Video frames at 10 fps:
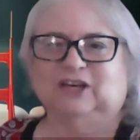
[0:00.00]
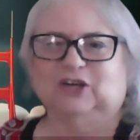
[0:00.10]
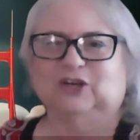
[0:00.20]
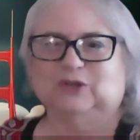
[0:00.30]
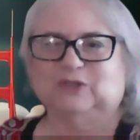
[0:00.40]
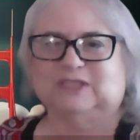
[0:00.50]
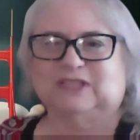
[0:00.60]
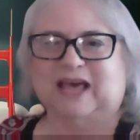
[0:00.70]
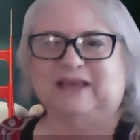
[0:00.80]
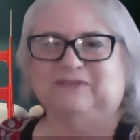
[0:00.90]
whose
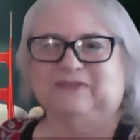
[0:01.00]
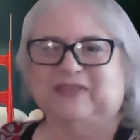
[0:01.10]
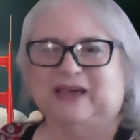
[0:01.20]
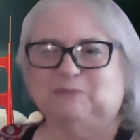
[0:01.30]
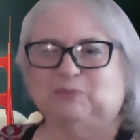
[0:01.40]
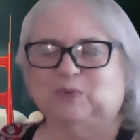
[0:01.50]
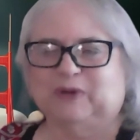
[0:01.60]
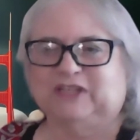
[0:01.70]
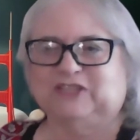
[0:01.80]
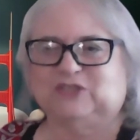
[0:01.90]
life at that
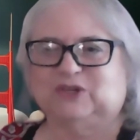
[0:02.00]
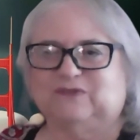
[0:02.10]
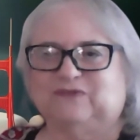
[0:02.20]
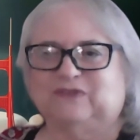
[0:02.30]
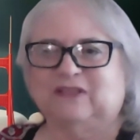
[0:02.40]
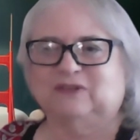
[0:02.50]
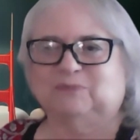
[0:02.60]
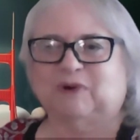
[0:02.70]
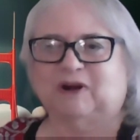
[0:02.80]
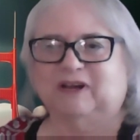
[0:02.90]
point had sort of fallen
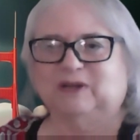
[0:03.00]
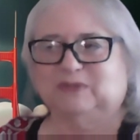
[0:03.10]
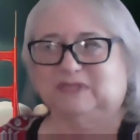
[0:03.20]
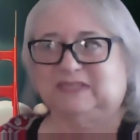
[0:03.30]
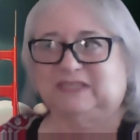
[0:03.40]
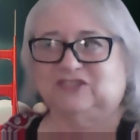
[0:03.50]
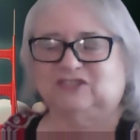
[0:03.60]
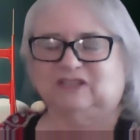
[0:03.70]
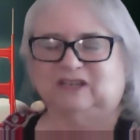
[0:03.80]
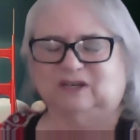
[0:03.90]
apart. He was
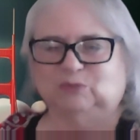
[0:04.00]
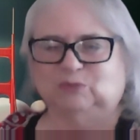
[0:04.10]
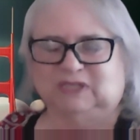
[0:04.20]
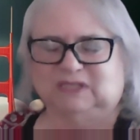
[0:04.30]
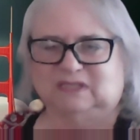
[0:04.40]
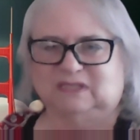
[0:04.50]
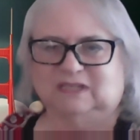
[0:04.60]
essentially homeless,